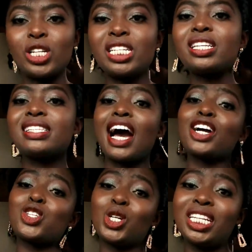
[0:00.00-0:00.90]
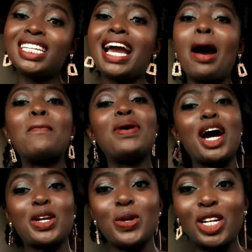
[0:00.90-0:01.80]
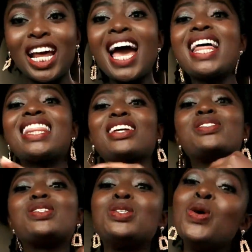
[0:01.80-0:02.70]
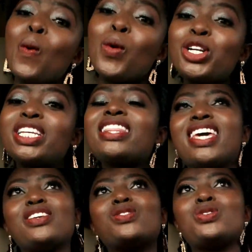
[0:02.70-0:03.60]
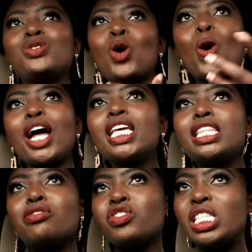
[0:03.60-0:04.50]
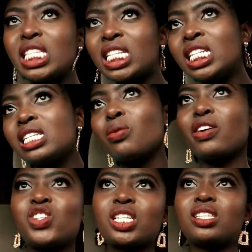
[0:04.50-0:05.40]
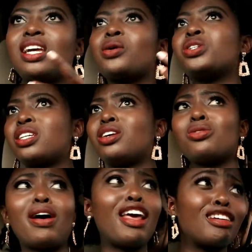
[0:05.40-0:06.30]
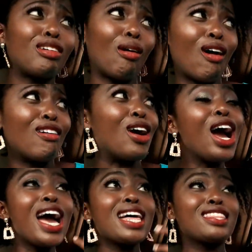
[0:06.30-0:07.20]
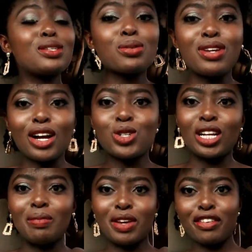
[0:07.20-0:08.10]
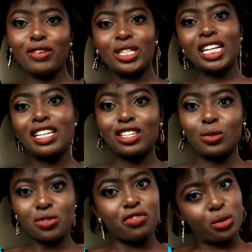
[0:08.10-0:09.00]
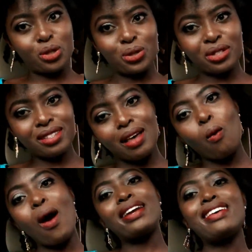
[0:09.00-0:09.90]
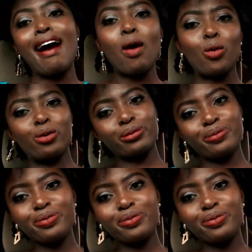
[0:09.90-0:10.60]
It is actually abandoned. There is nobody, there is no one in the vicinity. We have just seen a container and we are like, oh, this could actually make for really cute photos. Wadao.